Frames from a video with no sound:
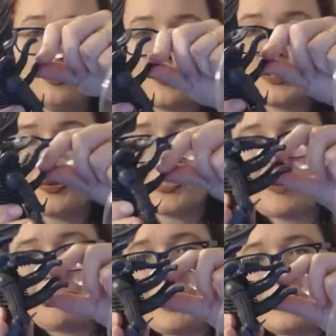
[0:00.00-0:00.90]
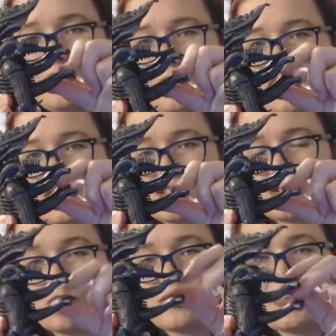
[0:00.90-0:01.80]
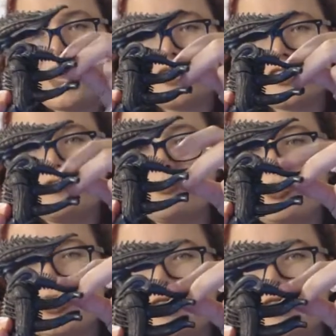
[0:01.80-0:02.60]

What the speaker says: ooh, this one's got bendy ones. So that isn't even a